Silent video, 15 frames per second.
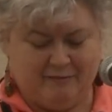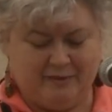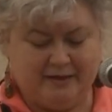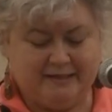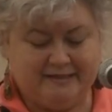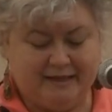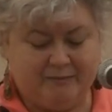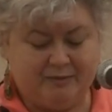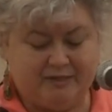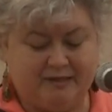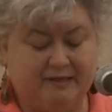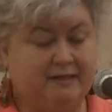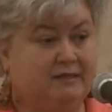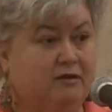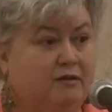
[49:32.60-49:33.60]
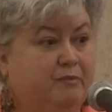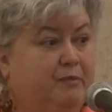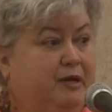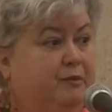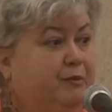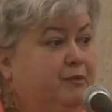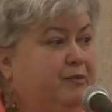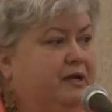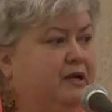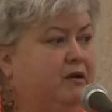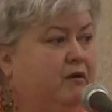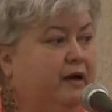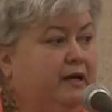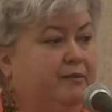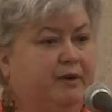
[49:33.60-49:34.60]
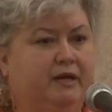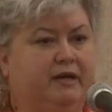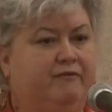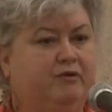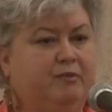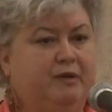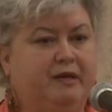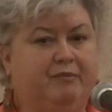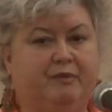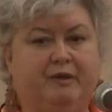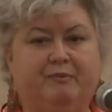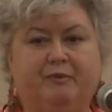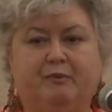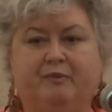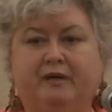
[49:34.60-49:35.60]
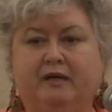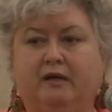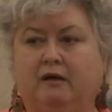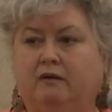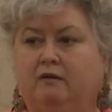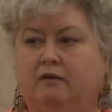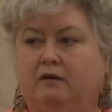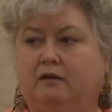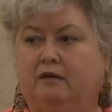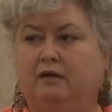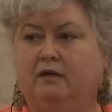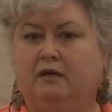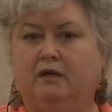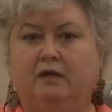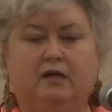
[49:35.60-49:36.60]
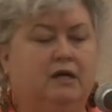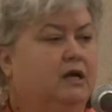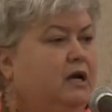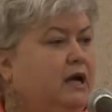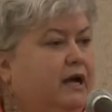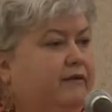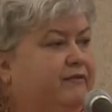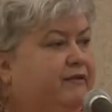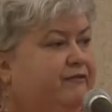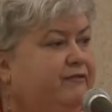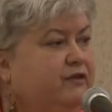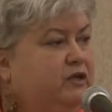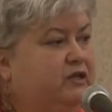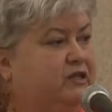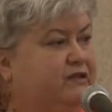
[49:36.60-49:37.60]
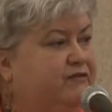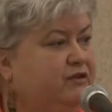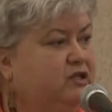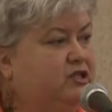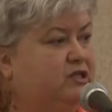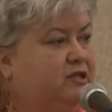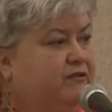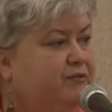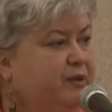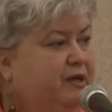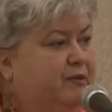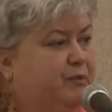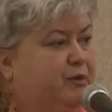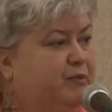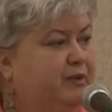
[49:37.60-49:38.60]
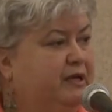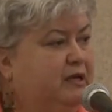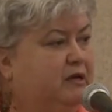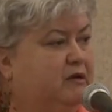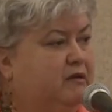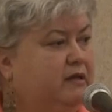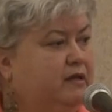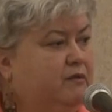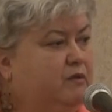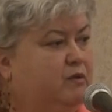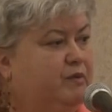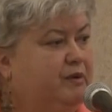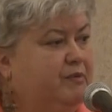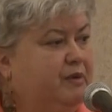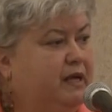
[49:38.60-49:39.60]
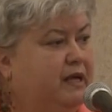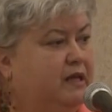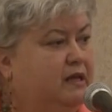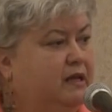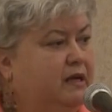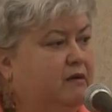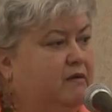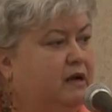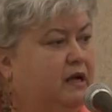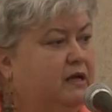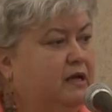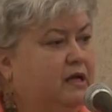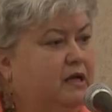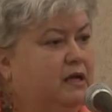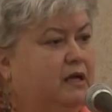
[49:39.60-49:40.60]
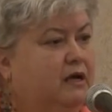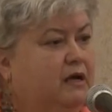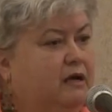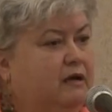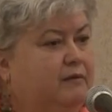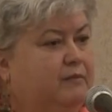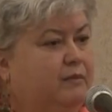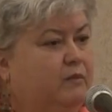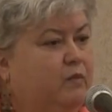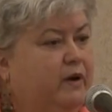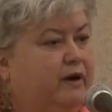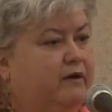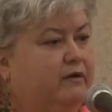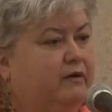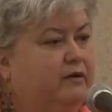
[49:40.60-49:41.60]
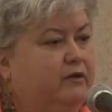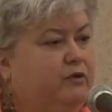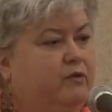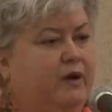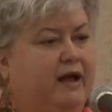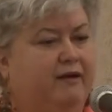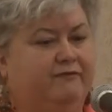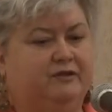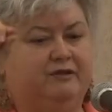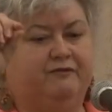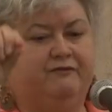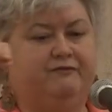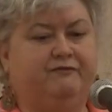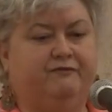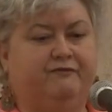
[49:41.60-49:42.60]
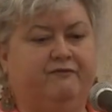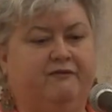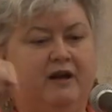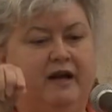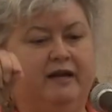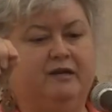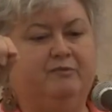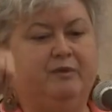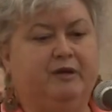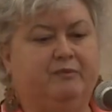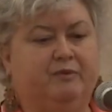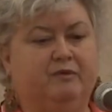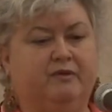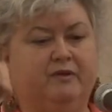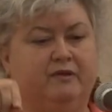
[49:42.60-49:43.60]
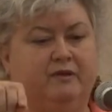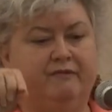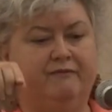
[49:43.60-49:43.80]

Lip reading: Examples of this are the people bingo. Anybody ever play people bingo? I have a first version of people bingo that we'll be playing later on, where you have to find people